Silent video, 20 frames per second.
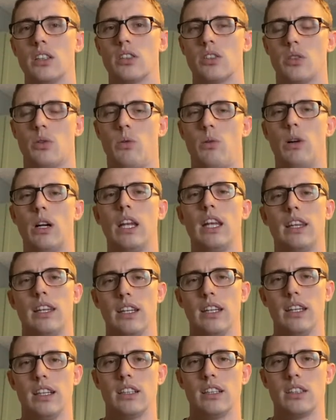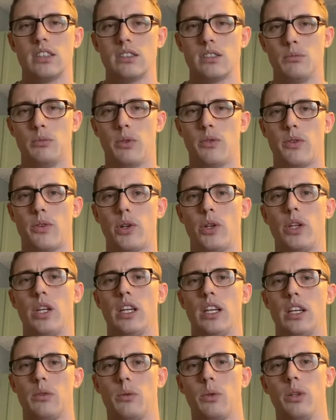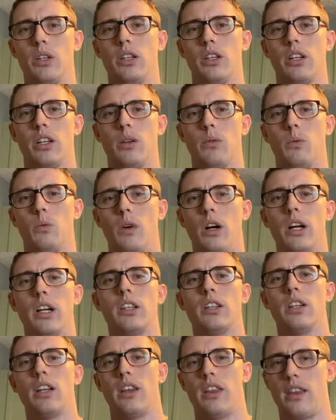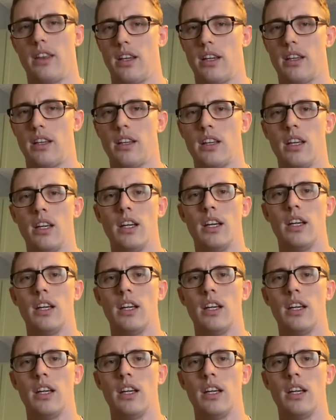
20 things before you can get really good at one thing.